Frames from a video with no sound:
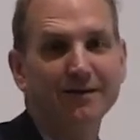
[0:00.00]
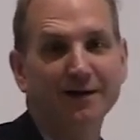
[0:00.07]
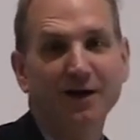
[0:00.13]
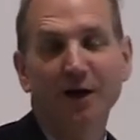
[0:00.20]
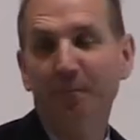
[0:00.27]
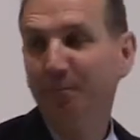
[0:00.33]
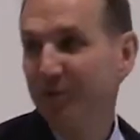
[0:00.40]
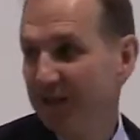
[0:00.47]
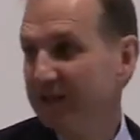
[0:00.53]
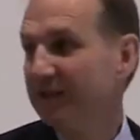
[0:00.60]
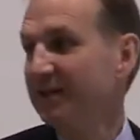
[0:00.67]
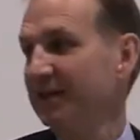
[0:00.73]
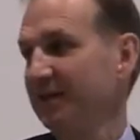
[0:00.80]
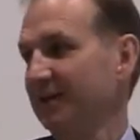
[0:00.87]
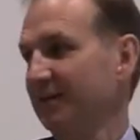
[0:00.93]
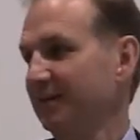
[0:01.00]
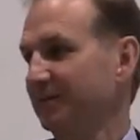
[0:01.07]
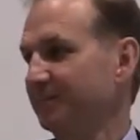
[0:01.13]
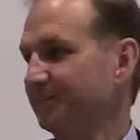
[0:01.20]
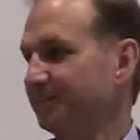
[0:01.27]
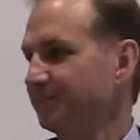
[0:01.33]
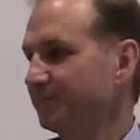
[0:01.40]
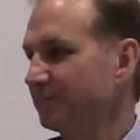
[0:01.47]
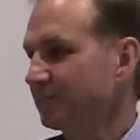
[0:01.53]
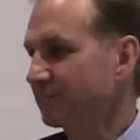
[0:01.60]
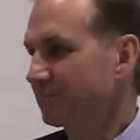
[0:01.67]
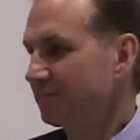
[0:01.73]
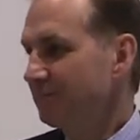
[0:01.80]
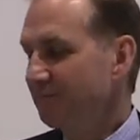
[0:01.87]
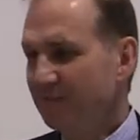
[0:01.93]
completely.
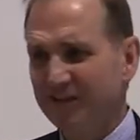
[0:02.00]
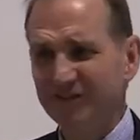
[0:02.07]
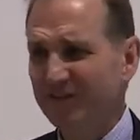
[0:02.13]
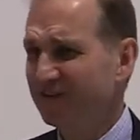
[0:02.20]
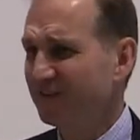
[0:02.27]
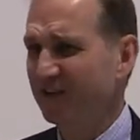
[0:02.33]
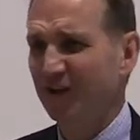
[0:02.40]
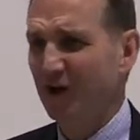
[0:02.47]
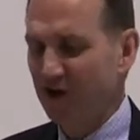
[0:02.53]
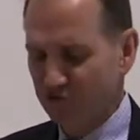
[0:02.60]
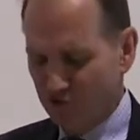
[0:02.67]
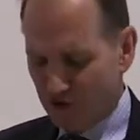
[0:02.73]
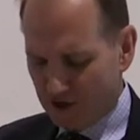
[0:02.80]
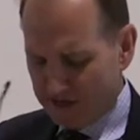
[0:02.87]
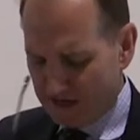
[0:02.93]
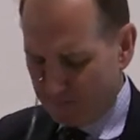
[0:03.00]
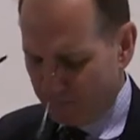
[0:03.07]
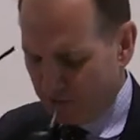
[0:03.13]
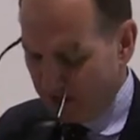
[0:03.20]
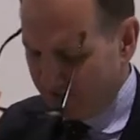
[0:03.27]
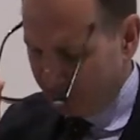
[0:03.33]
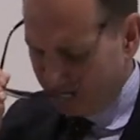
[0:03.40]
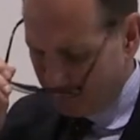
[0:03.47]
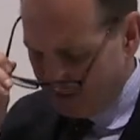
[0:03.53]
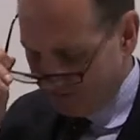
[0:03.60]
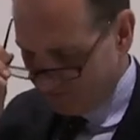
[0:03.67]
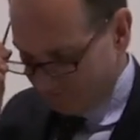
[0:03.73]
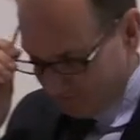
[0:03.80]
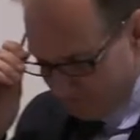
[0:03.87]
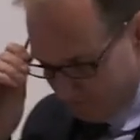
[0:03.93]
This isn't a long, drawn out
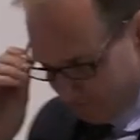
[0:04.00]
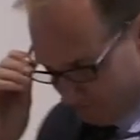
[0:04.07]
process.